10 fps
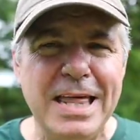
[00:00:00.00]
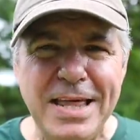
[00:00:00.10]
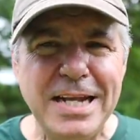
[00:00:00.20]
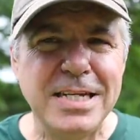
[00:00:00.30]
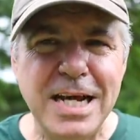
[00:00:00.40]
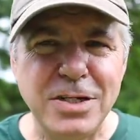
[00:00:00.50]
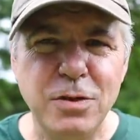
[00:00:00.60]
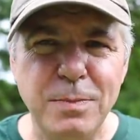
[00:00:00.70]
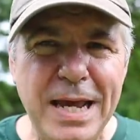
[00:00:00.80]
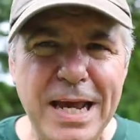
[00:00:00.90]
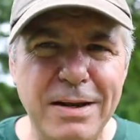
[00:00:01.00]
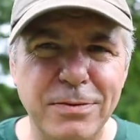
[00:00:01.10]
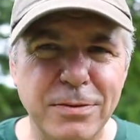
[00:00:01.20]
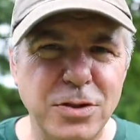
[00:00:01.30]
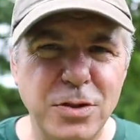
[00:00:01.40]
That's not too bad
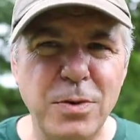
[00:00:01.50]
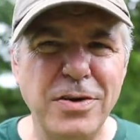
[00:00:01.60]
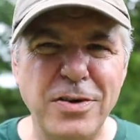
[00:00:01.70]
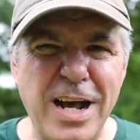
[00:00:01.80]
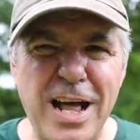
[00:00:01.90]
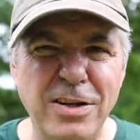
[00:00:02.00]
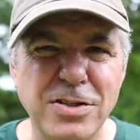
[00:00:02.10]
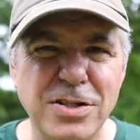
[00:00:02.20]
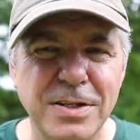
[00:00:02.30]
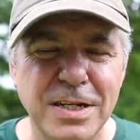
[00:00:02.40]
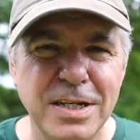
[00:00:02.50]
for $200.